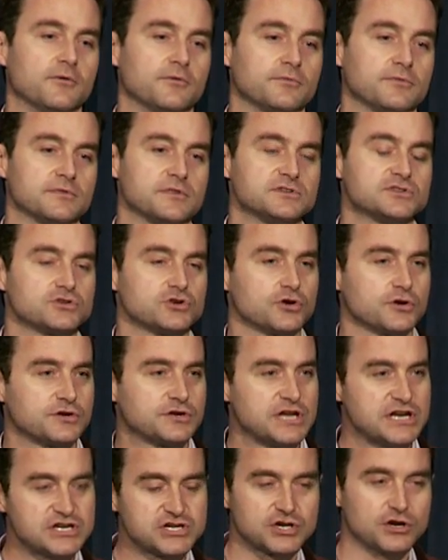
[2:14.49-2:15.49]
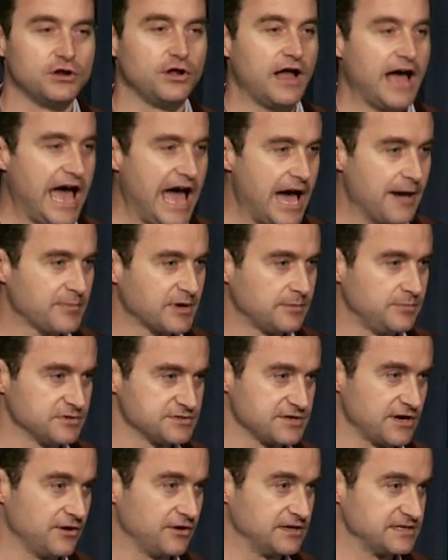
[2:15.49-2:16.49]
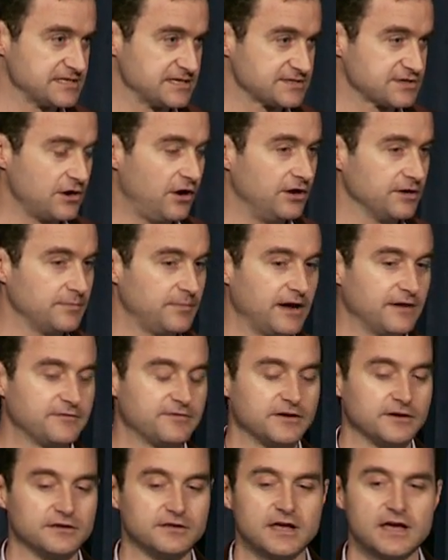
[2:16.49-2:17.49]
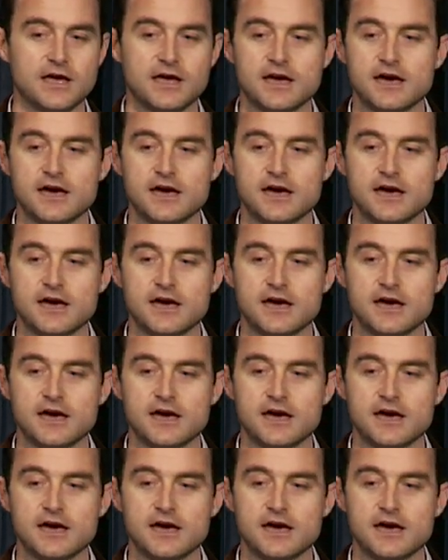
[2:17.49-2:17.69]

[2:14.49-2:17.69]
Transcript: the traditional habitable zone, as it's called in my field,